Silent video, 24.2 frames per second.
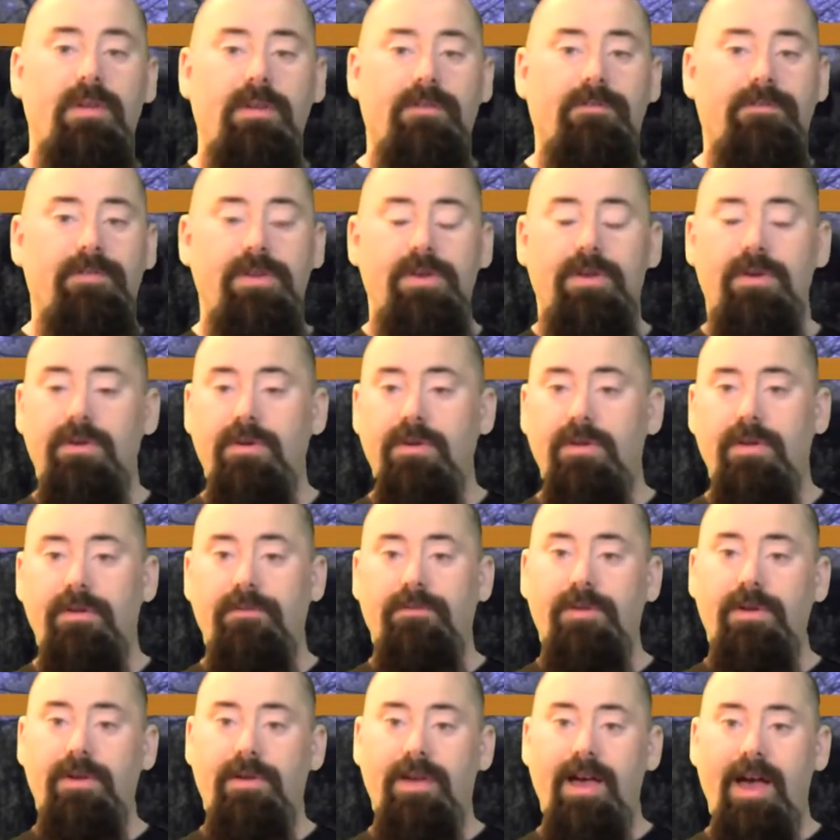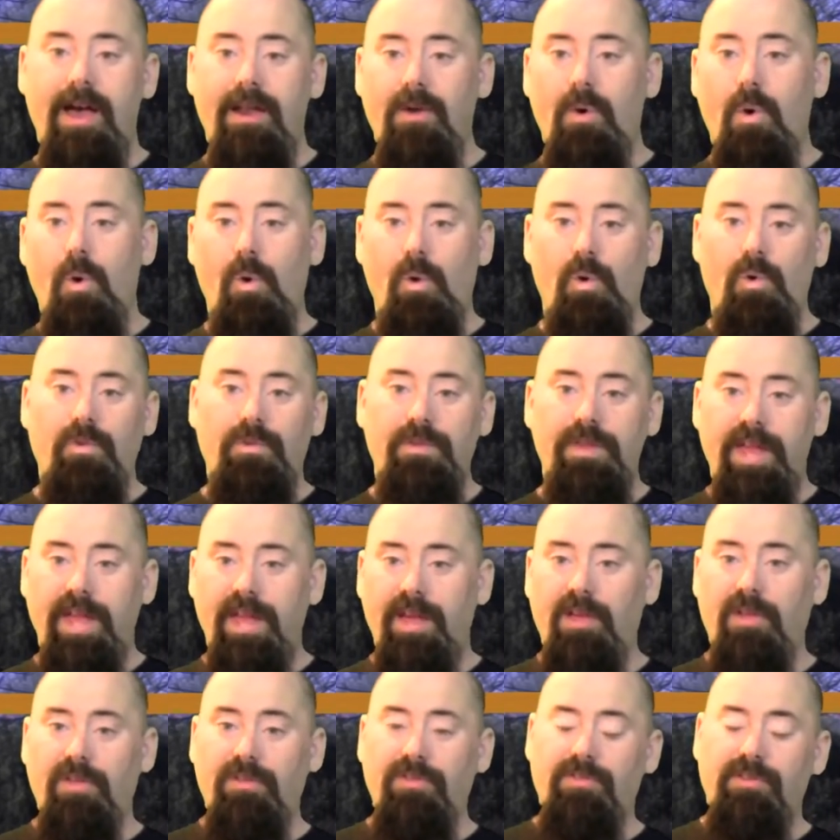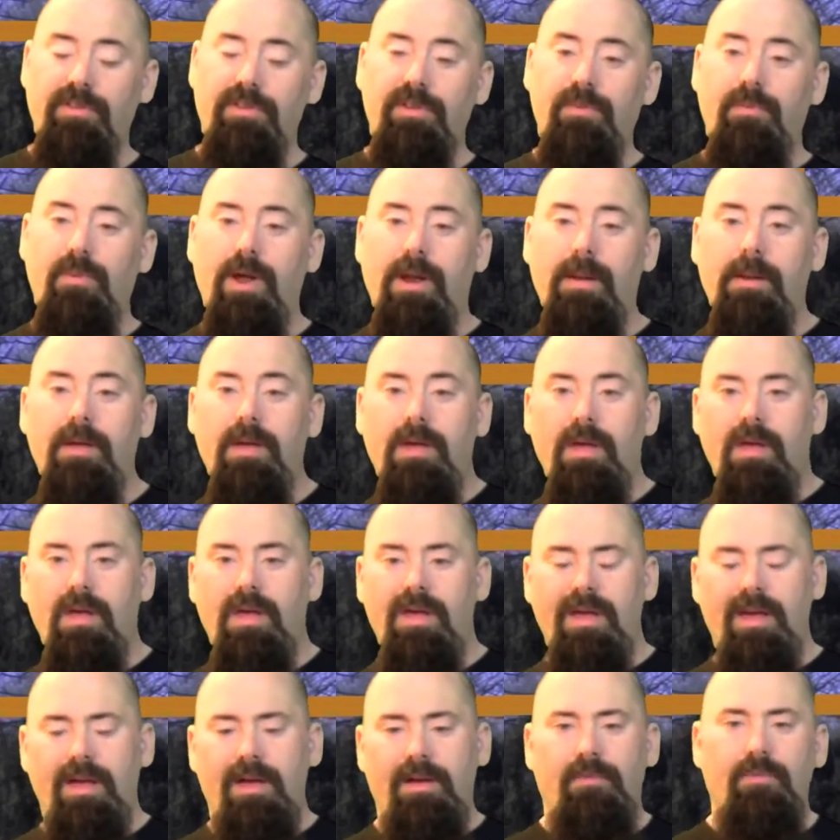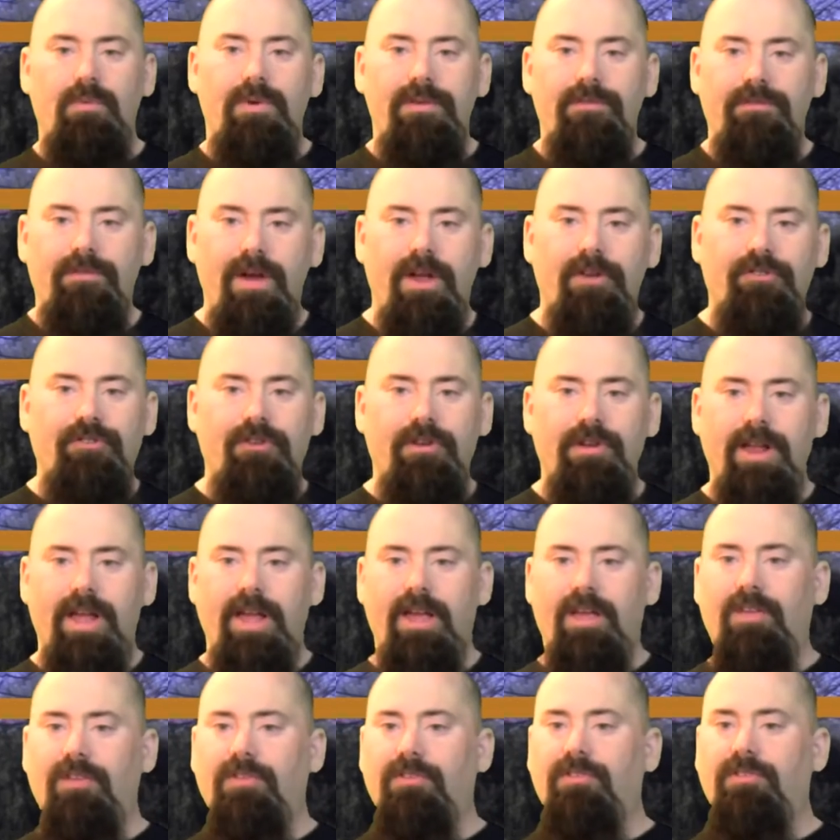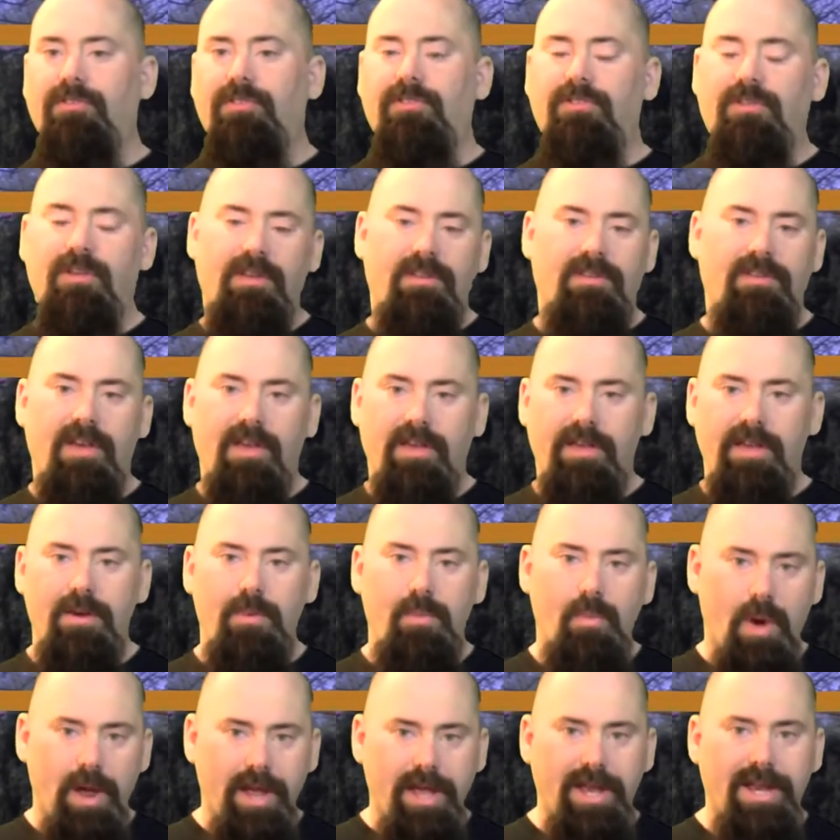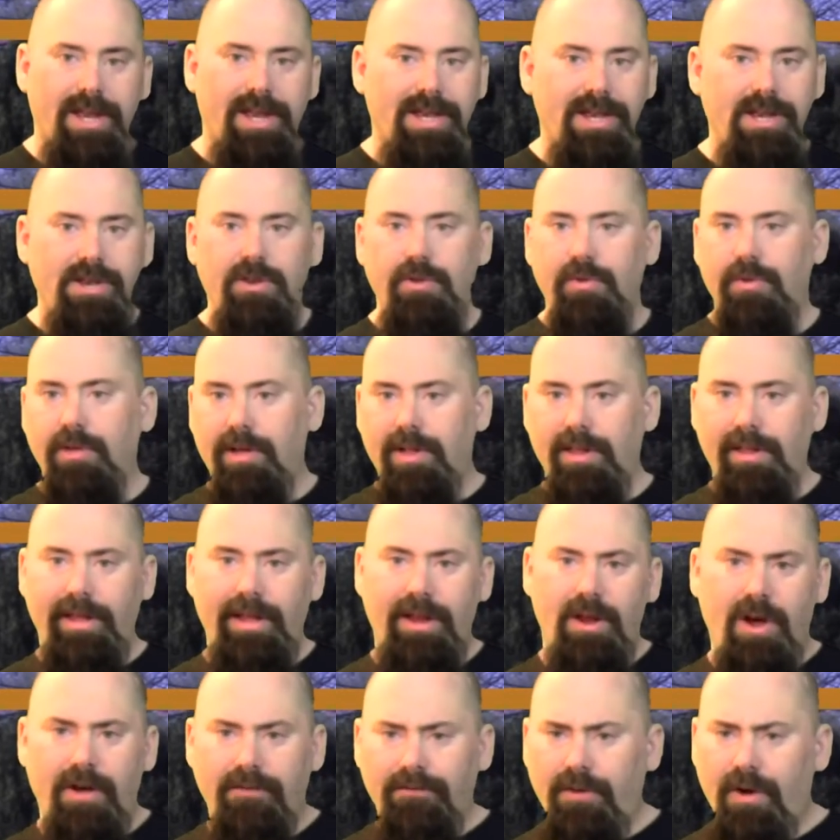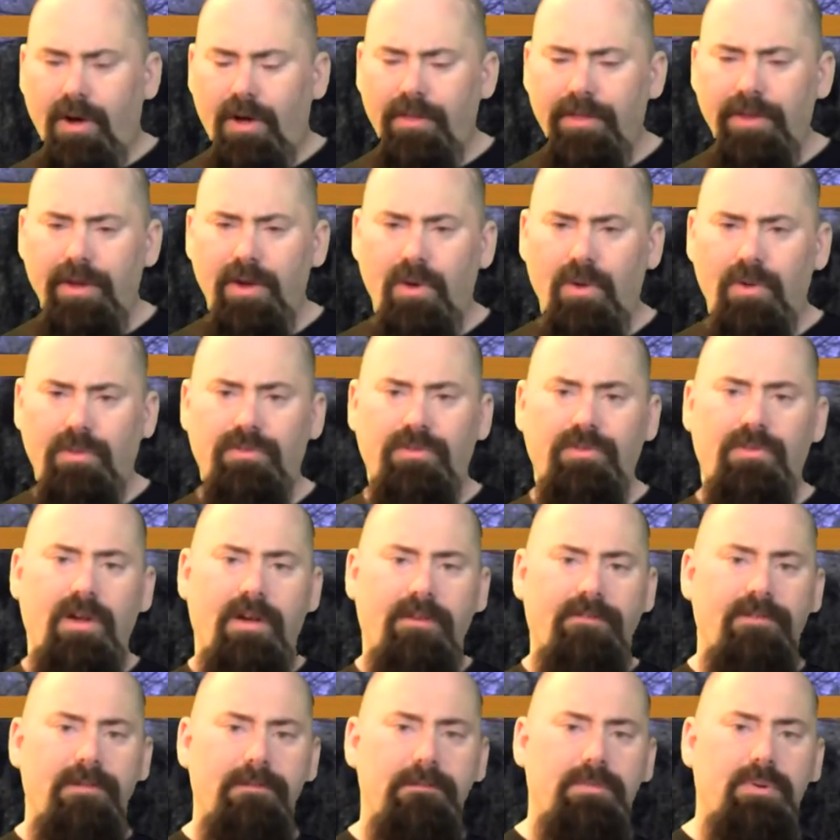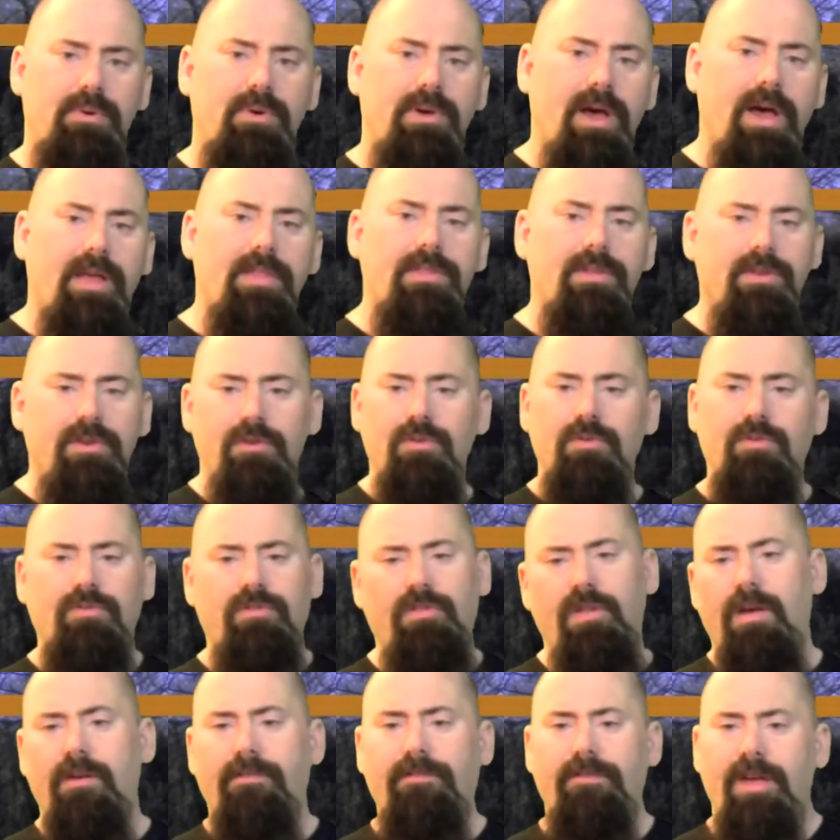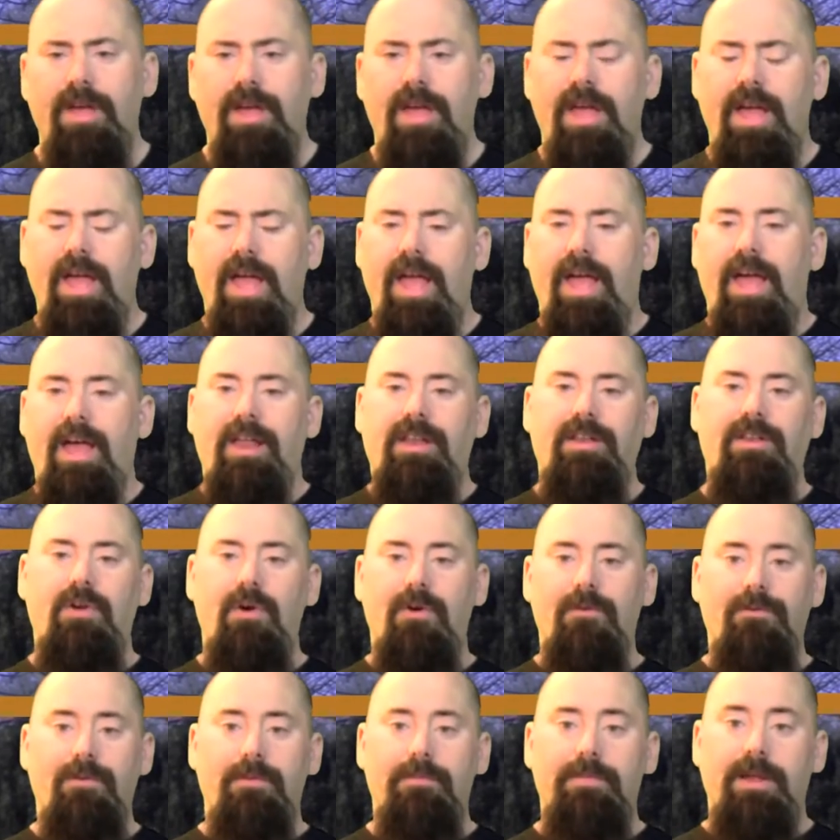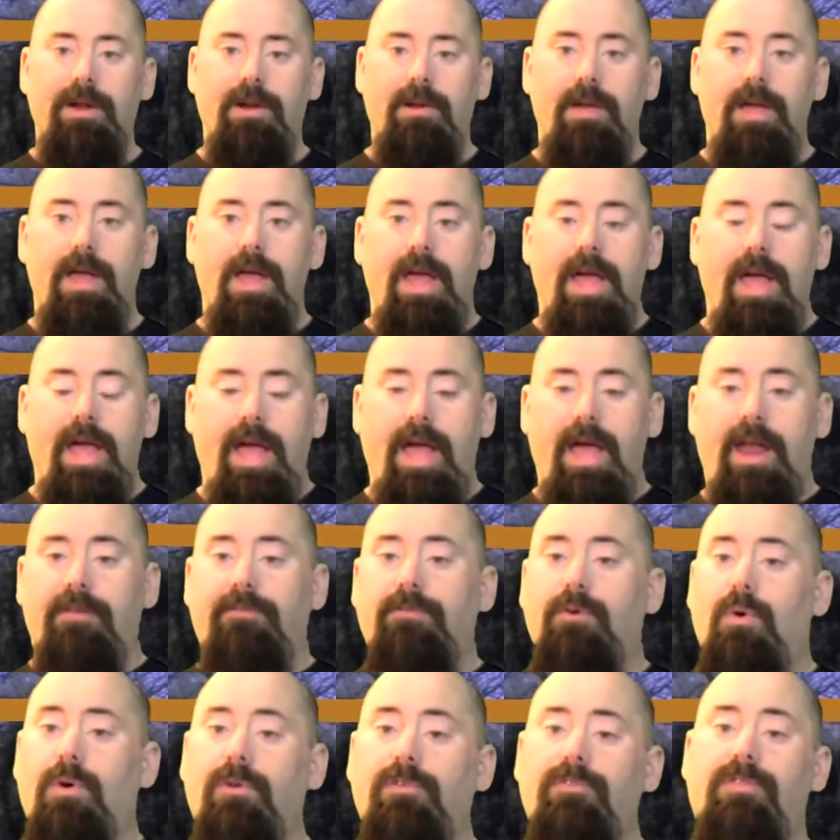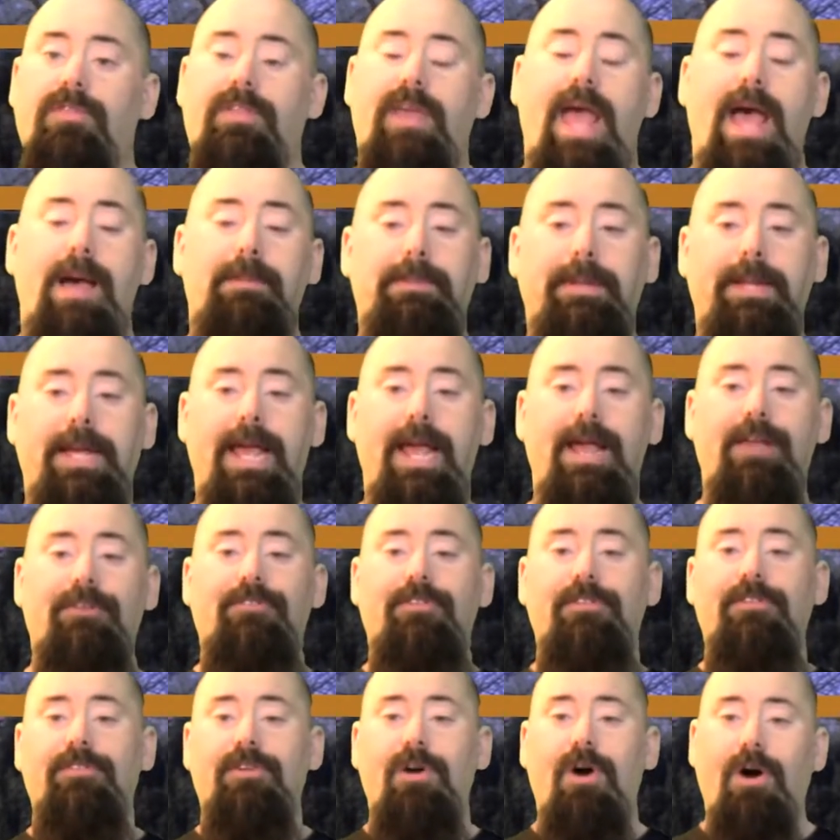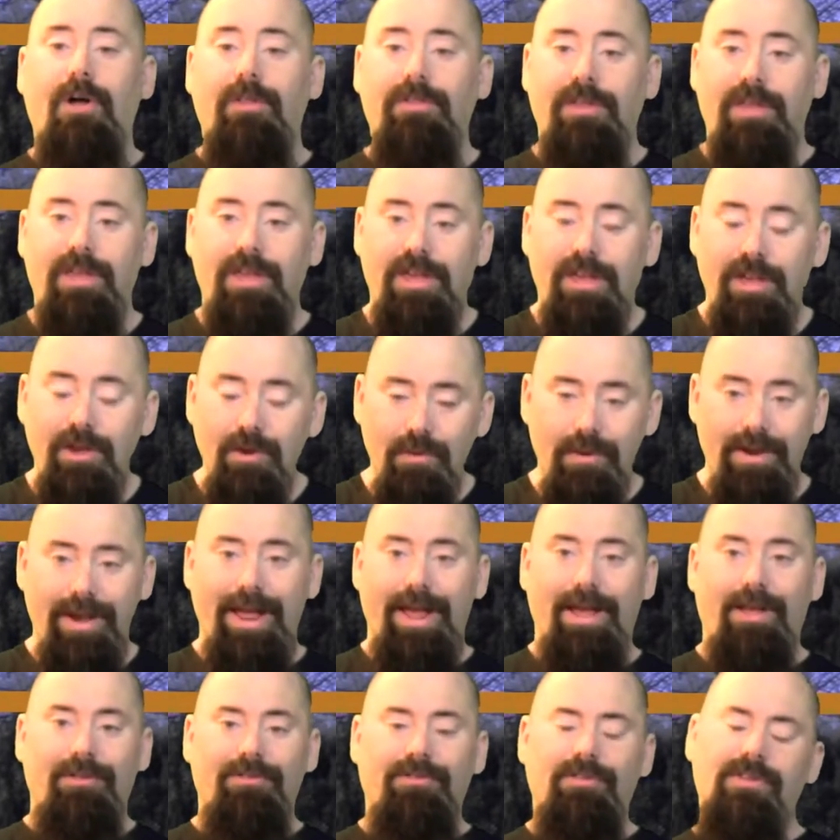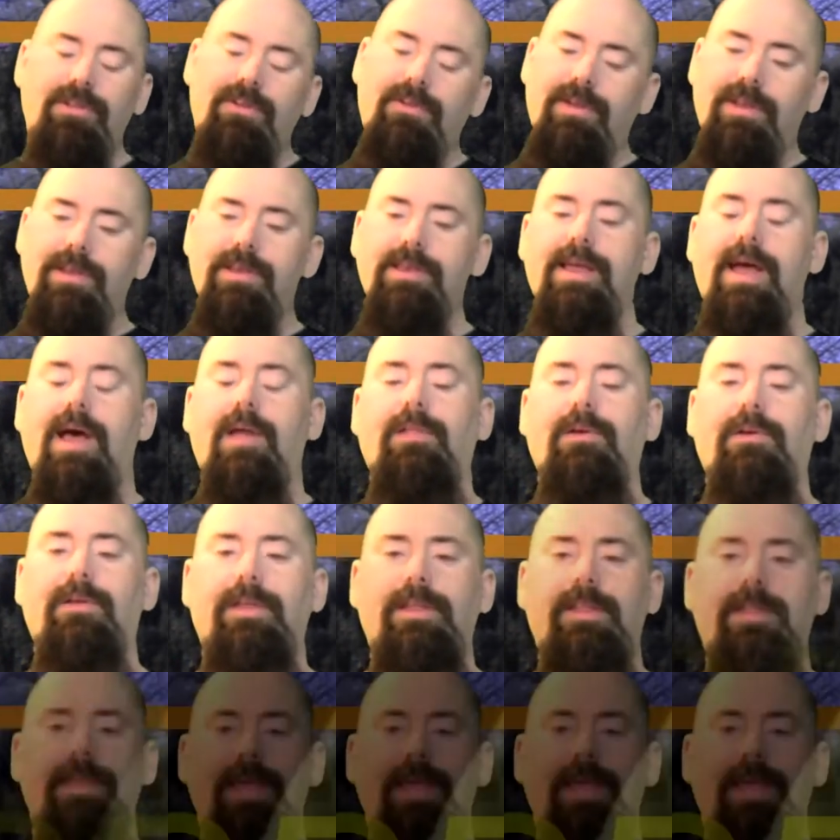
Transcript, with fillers: if you if you got old nails and you want to refresh your nails, it's going to tell you what you need to do to clean off all the old stuff and put on the new stuff and go from there. And of course, the application is called Cute Nails and you can download it